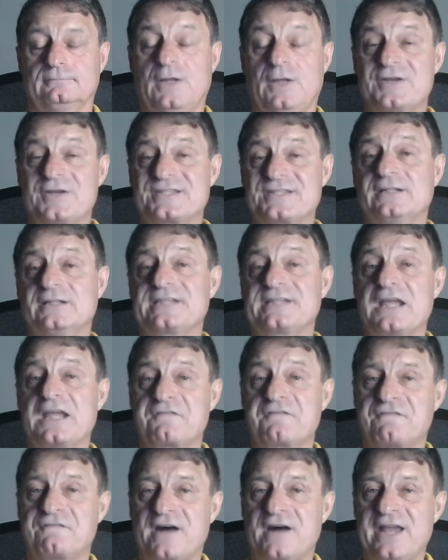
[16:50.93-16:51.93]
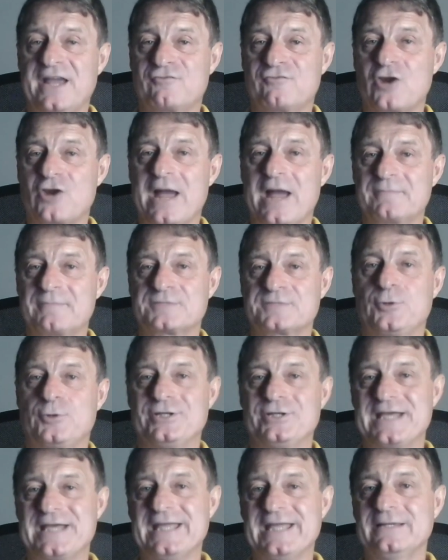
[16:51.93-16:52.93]
Now, I still take five grams
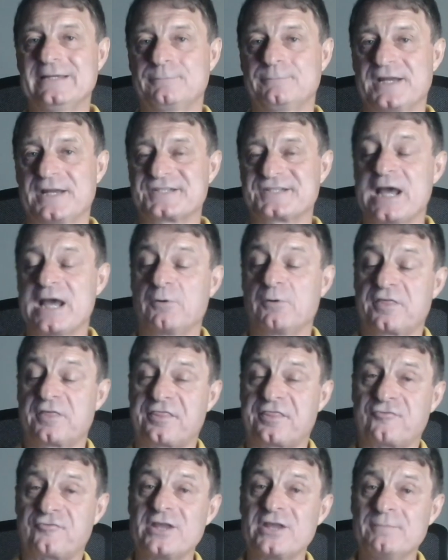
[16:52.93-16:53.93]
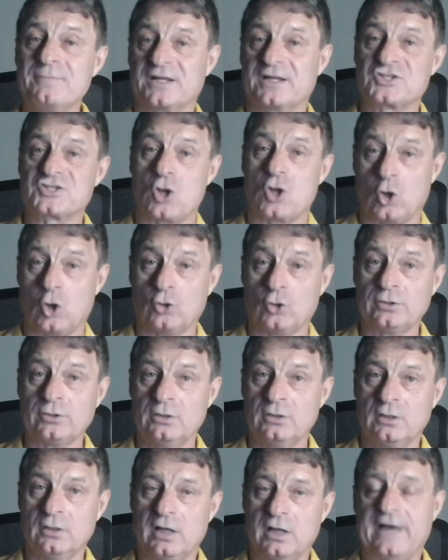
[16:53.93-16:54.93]
per day, but it's now three months
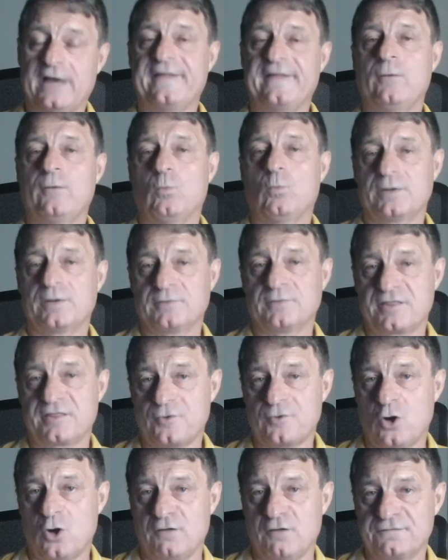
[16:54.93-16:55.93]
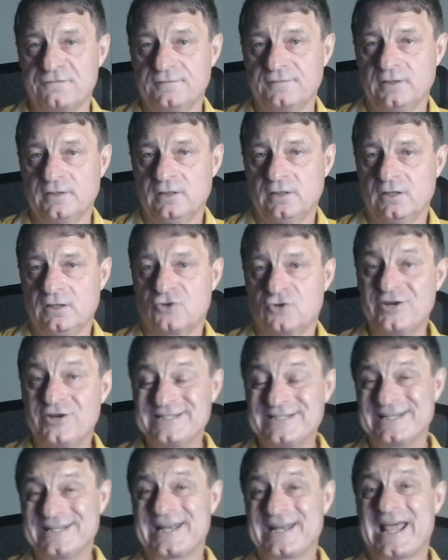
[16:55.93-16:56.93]
on and then one month off.
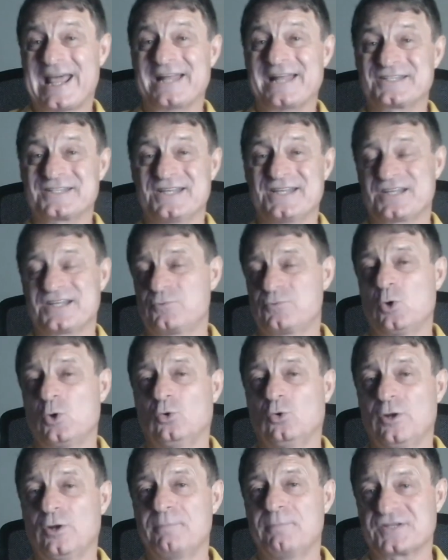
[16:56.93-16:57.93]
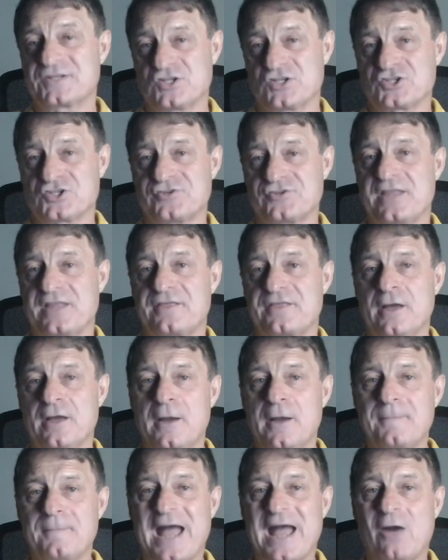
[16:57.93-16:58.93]
Creatine enhances, as we all know, muscle
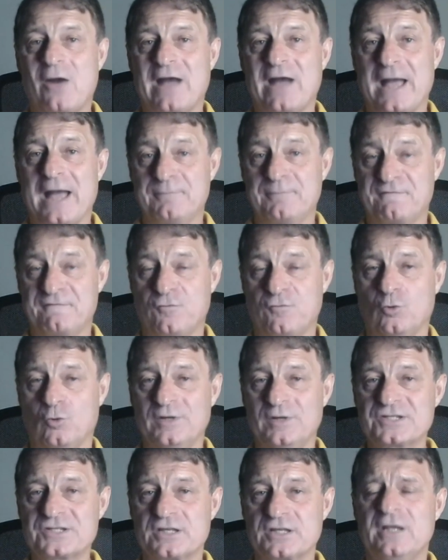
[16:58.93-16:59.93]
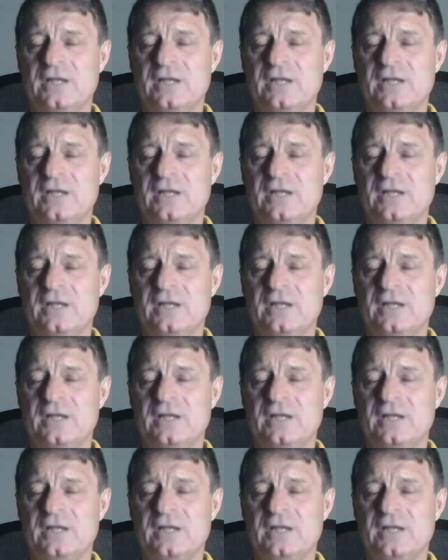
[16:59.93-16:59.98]
strength, power, and performance,